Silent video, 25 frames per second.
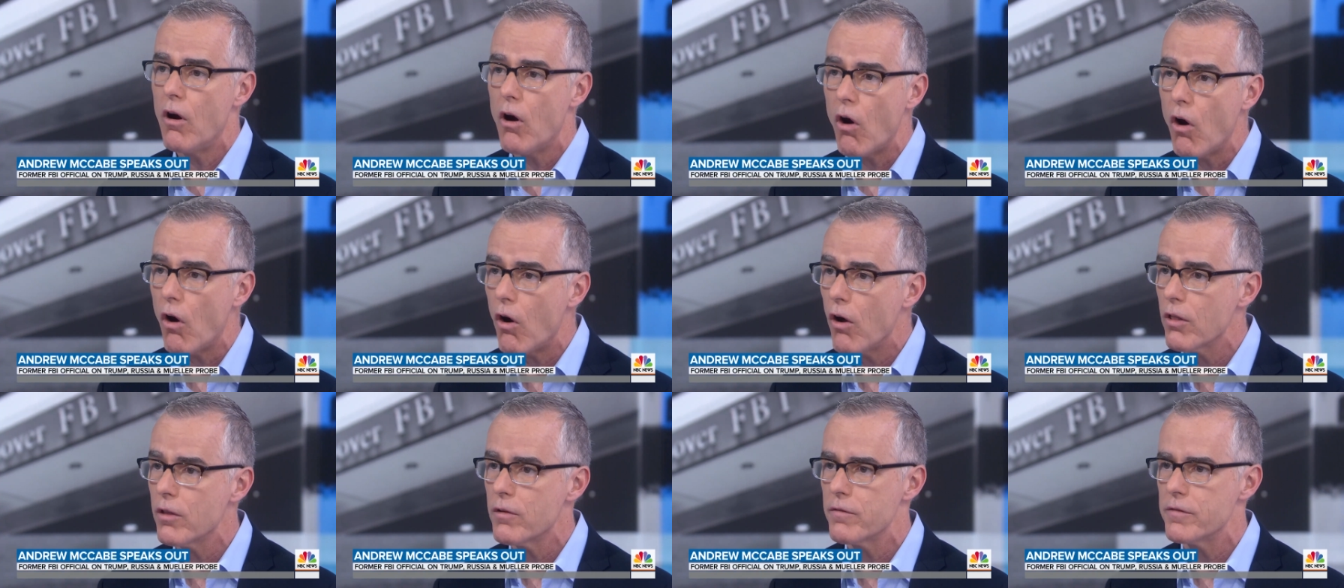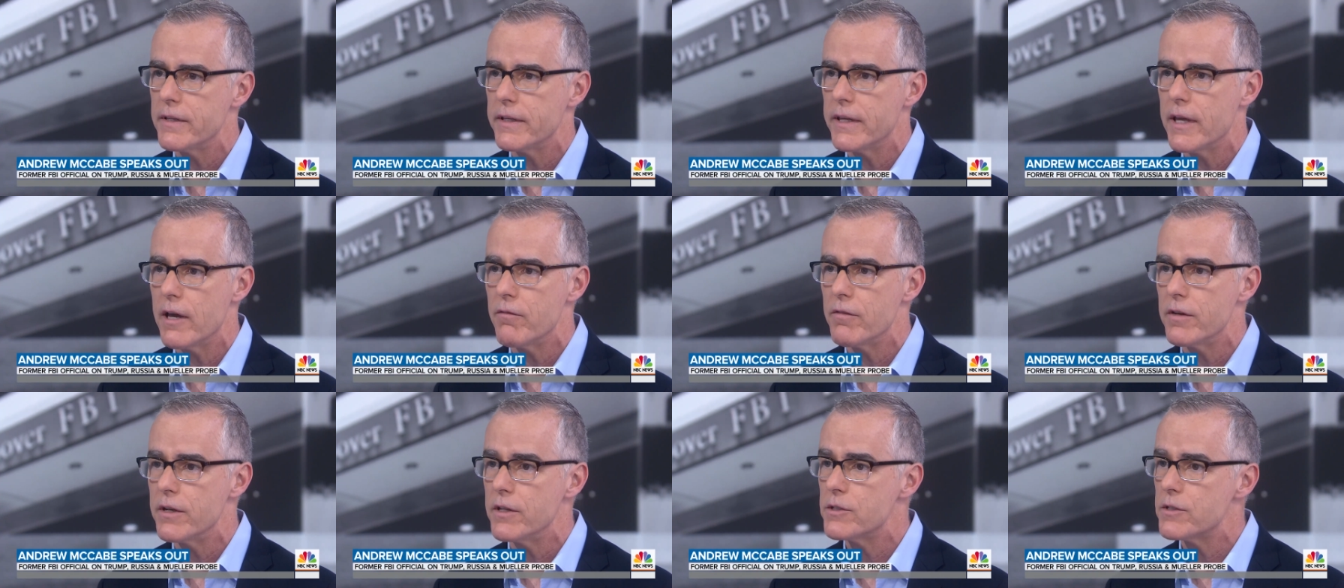all of the
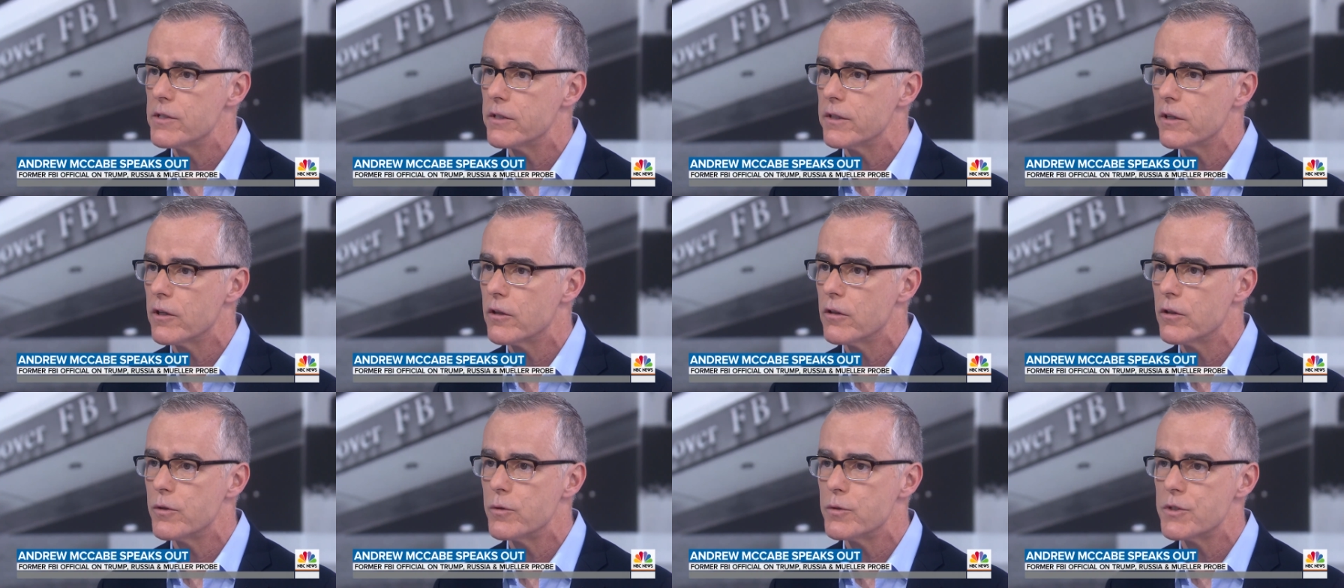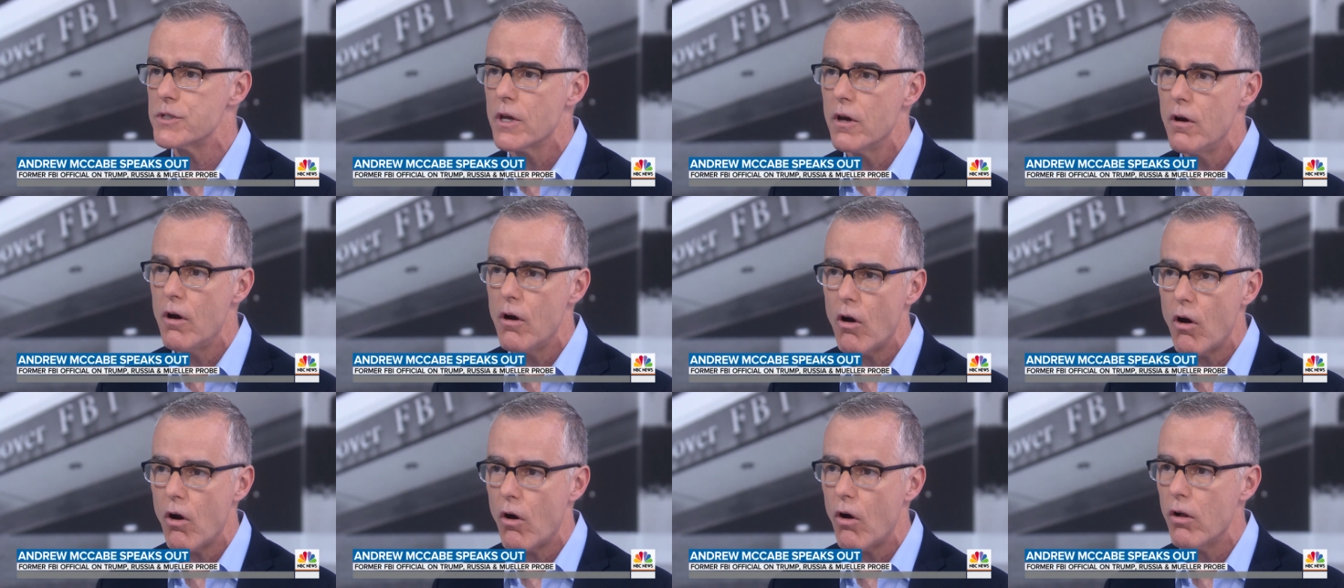evidence. It includes
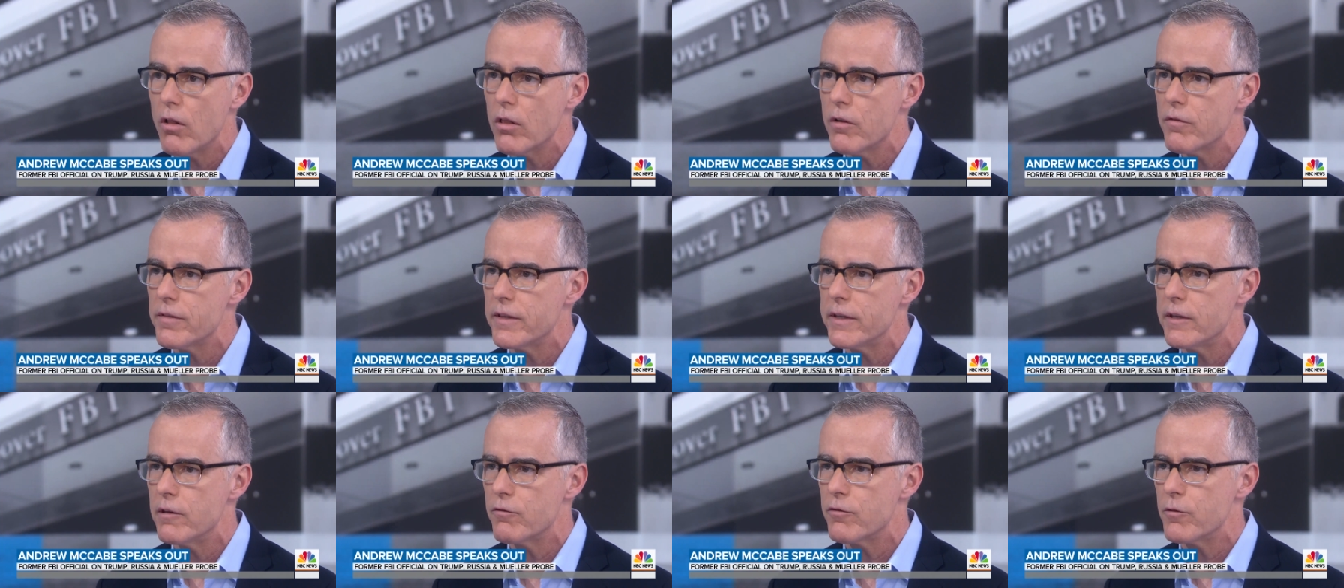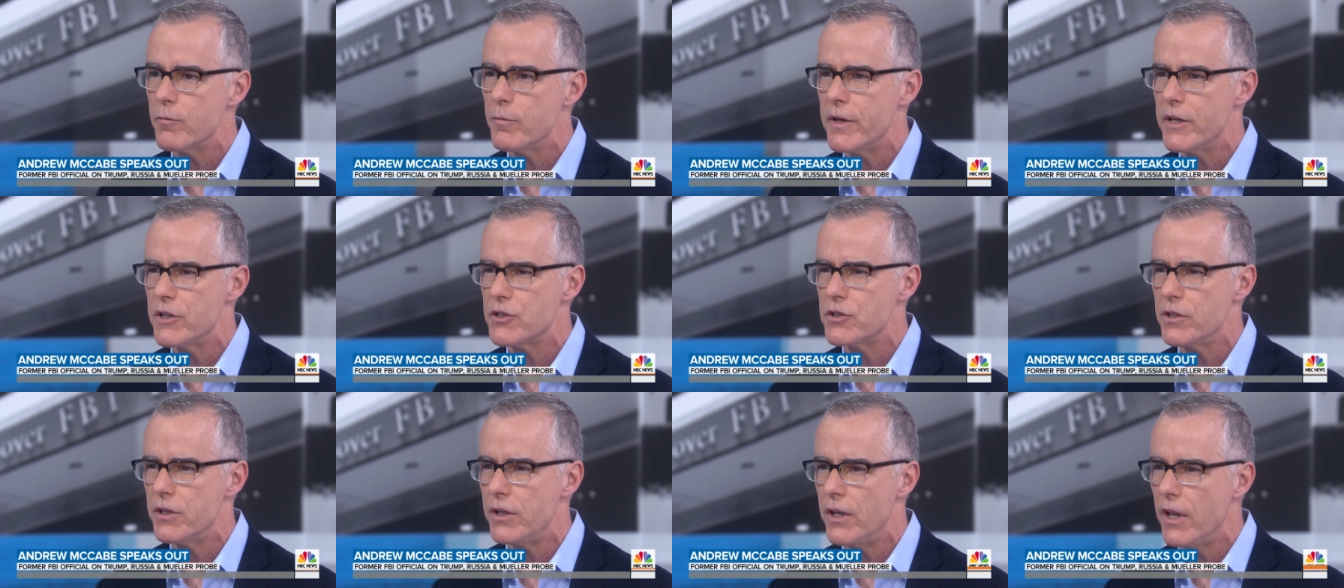all of the
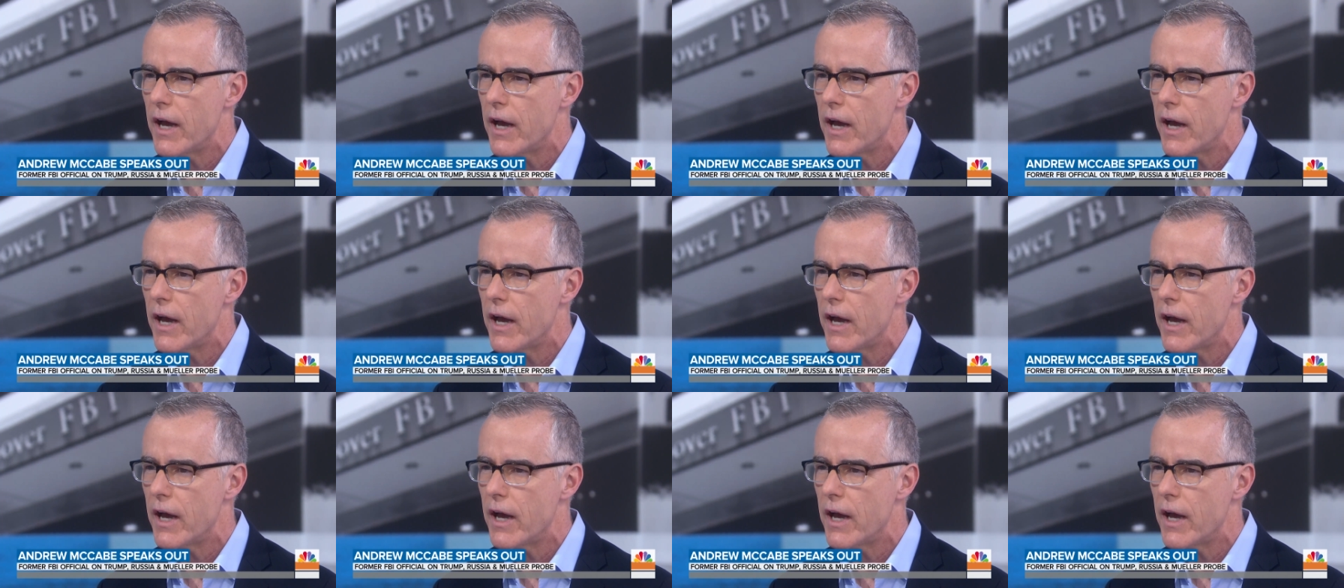information,